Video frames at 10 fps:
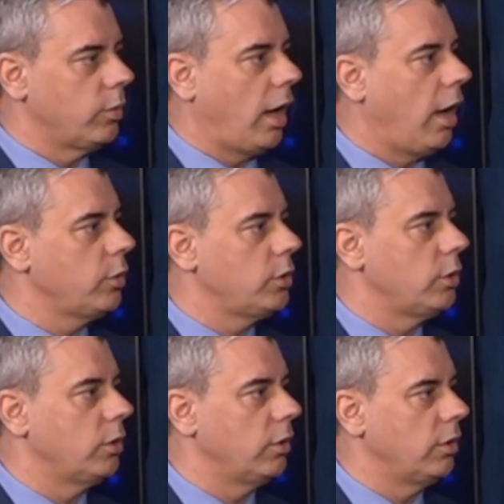how do
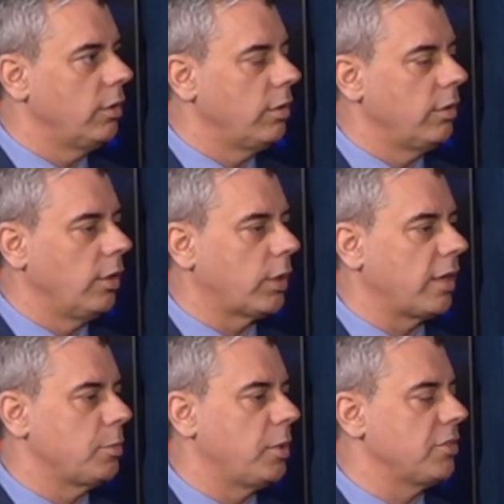you look
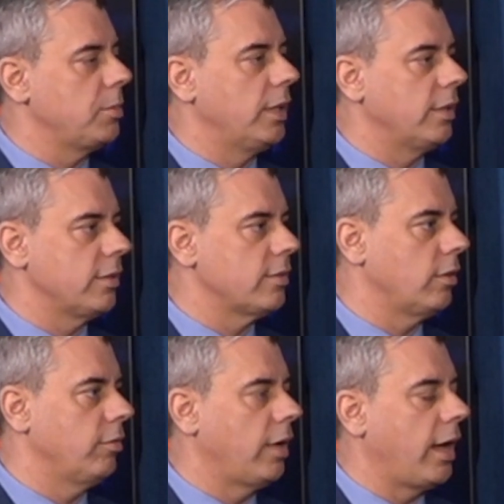at the possibilities
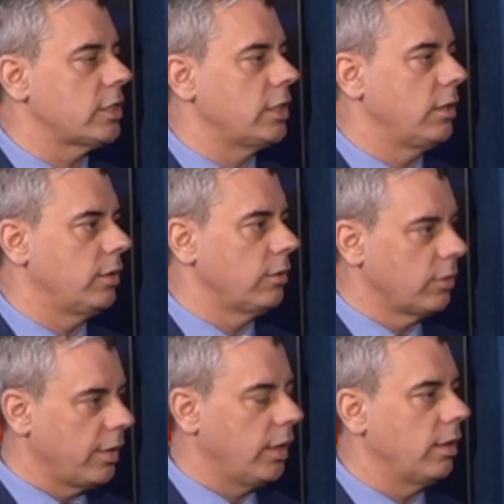of actually
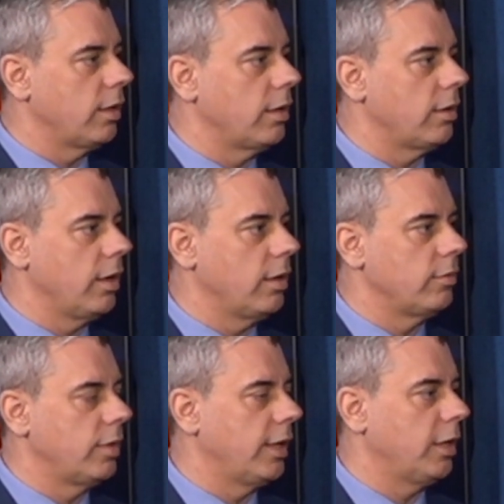then
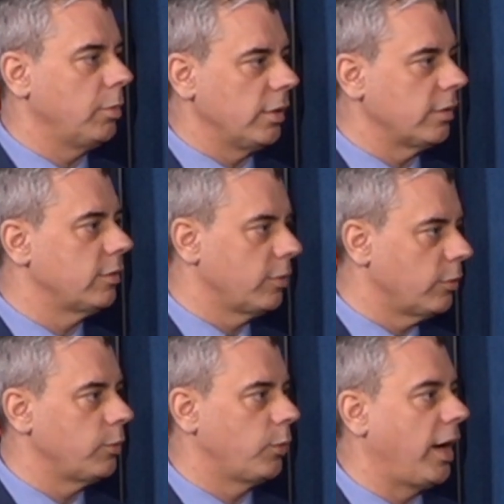label
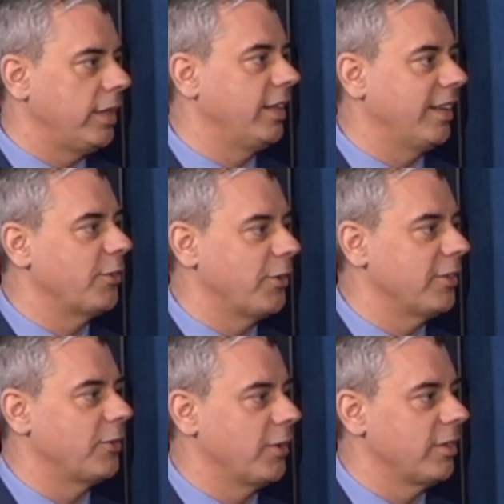widening
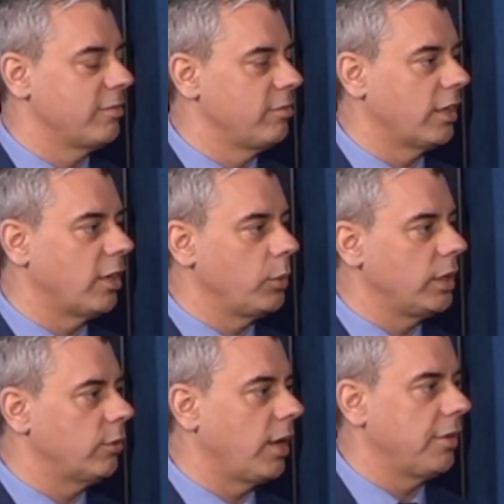or going
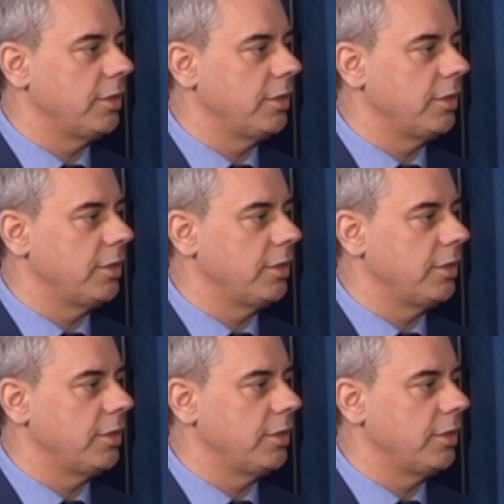into